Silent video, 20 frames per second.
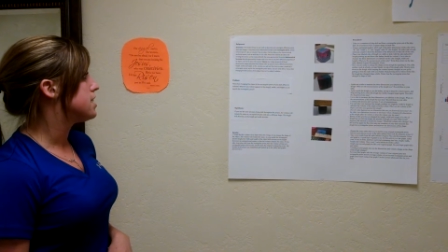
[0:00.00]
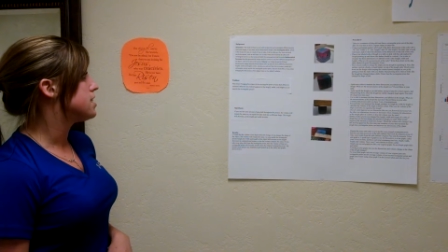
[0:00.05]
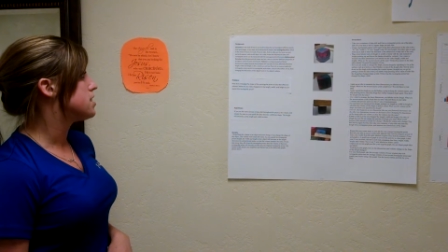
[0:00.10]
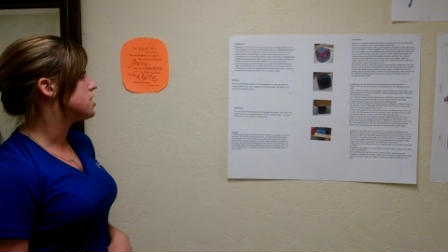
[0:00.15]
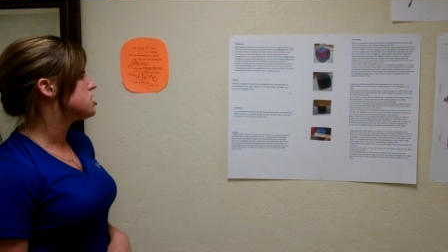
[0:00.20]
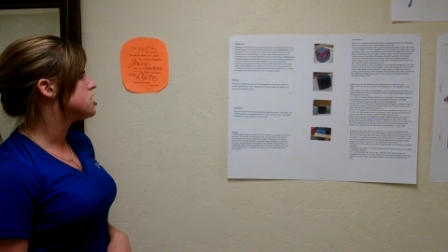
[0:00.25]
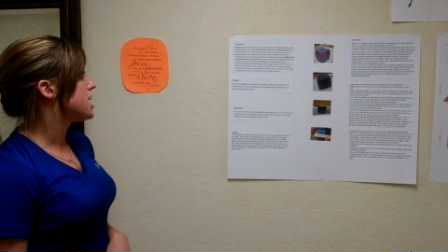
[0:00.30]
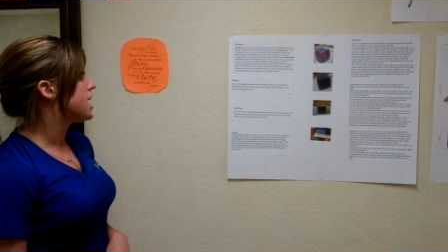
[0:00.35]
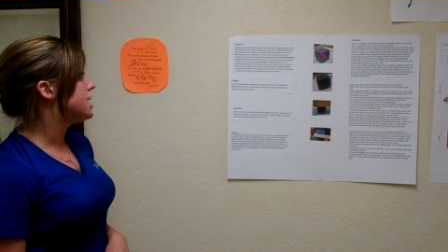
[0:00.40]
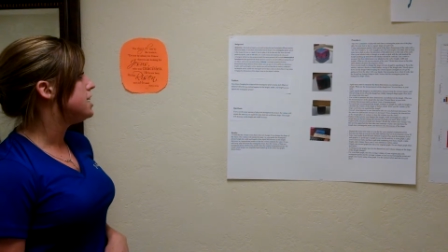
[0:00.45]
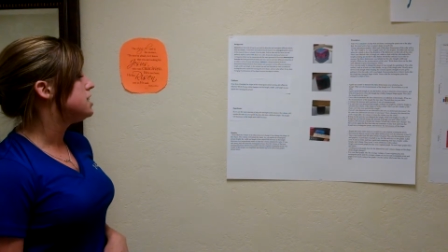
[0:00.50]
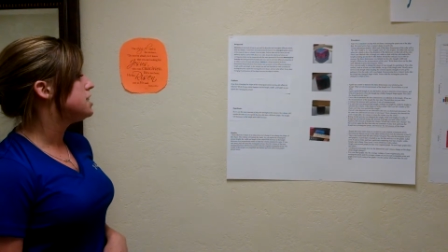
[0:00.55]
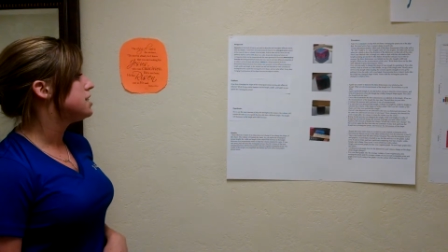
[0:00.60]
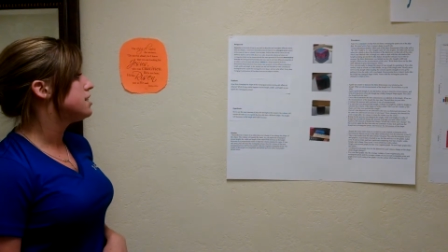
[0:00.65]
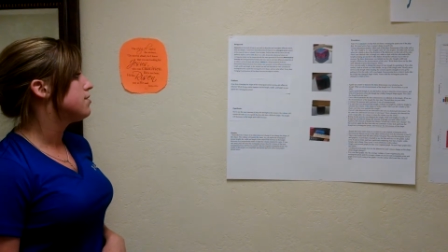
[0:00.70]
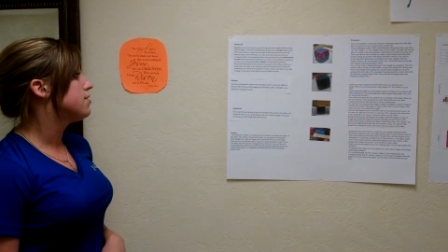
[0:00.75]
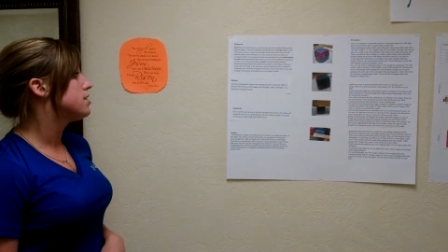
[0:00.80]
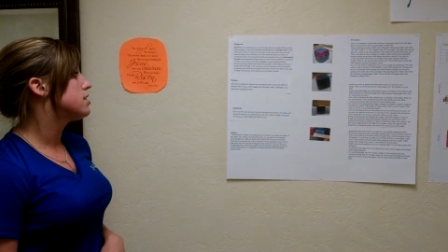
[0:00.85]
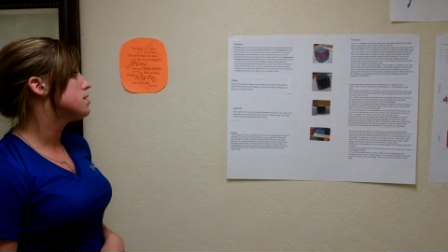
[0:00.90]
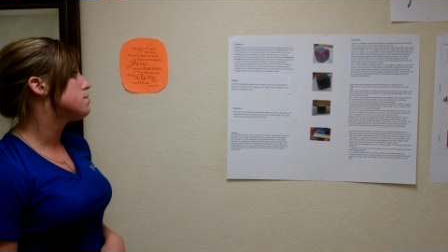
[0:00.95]
does a
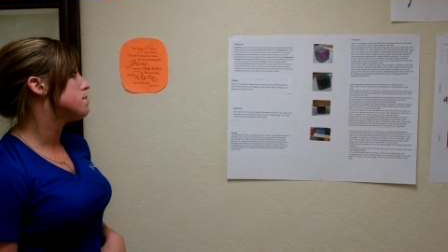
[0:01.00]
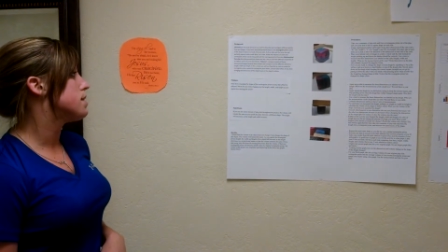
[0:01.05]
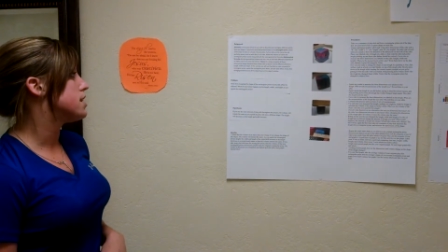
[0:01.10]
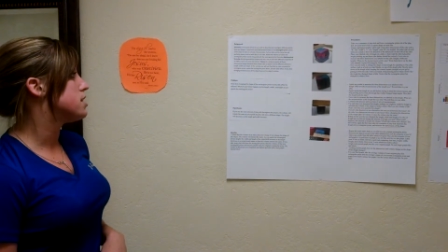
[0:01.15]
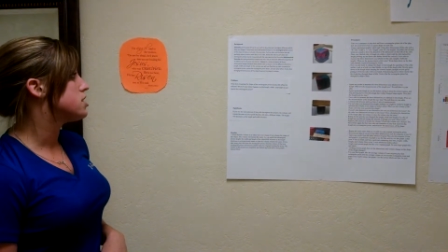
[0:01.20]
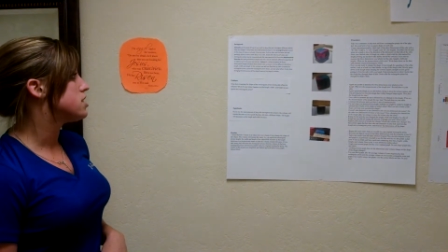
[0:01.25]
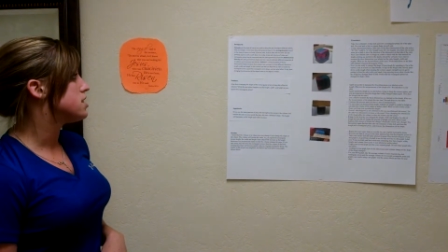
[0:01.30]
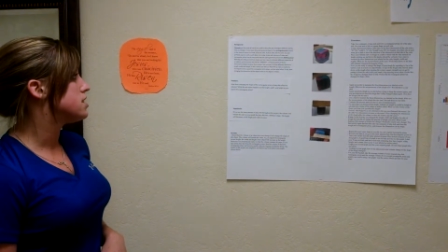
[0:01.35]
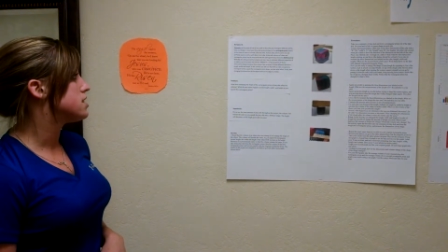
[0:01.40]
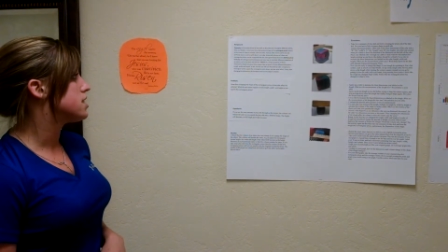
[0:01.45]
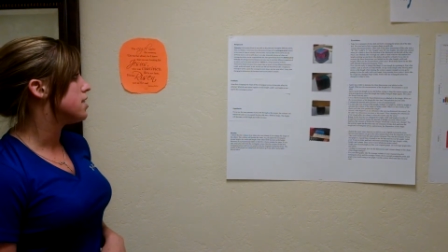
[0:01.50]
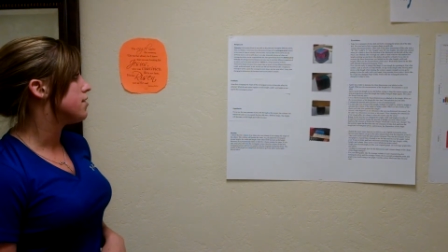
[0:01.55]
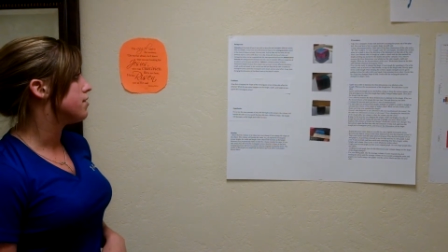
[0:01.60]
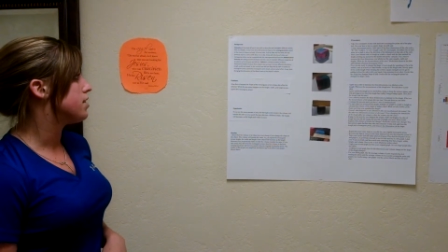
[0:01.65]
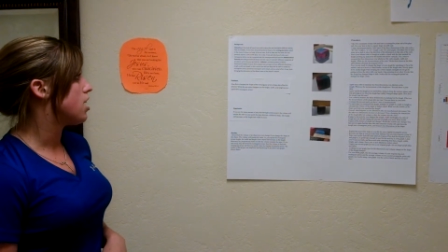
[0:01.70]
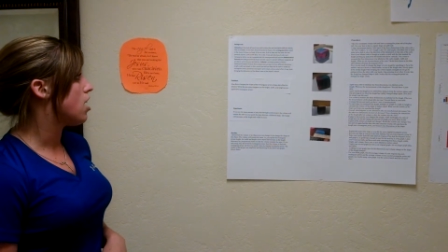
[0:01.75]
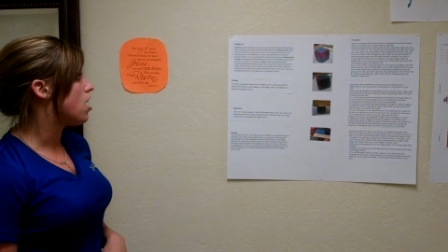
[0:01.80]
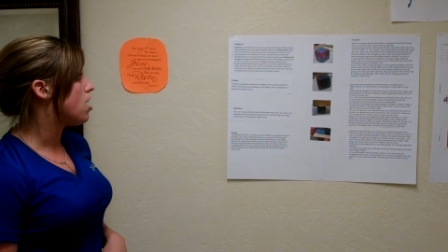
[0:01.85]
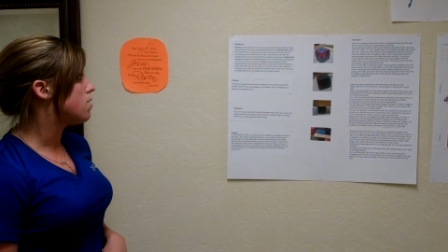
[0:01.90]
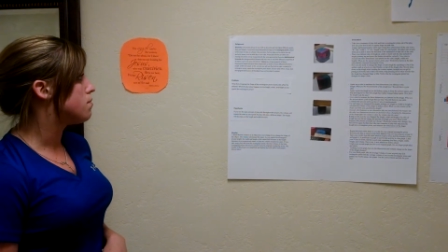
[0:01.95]
changing of the dimensions of
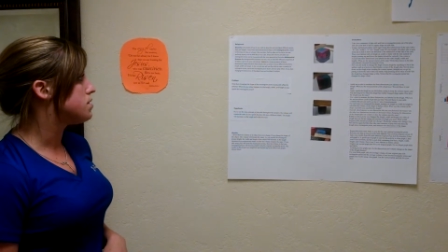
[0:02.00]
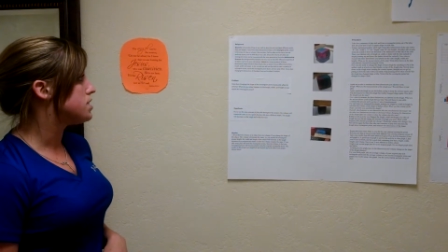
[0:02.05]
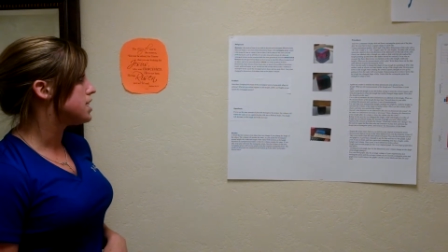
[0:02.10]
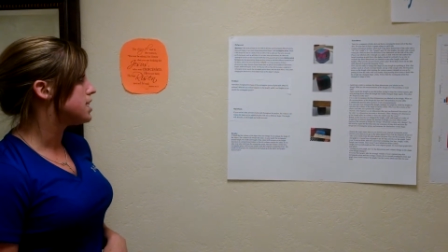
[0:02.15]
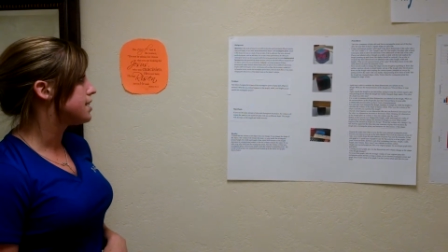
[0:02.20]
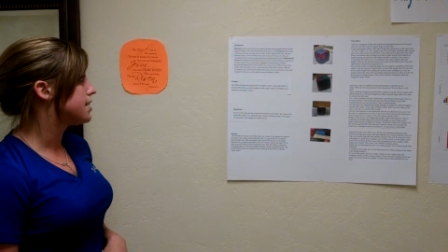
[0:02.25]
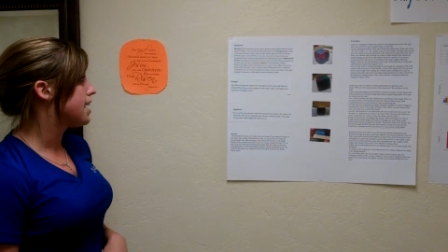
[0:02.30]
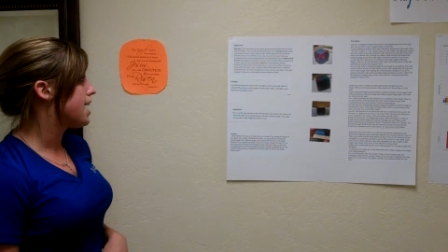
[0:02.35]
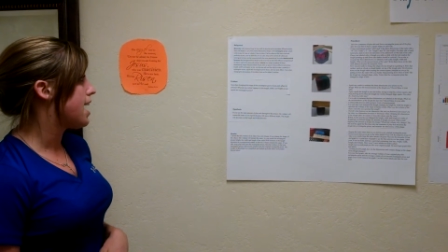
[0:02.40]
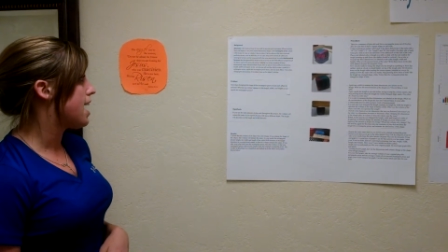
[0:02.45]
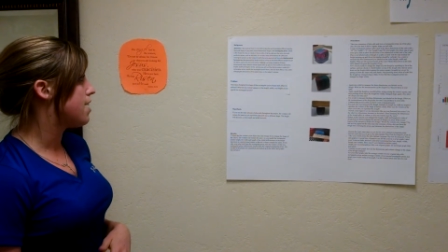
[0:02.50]
an object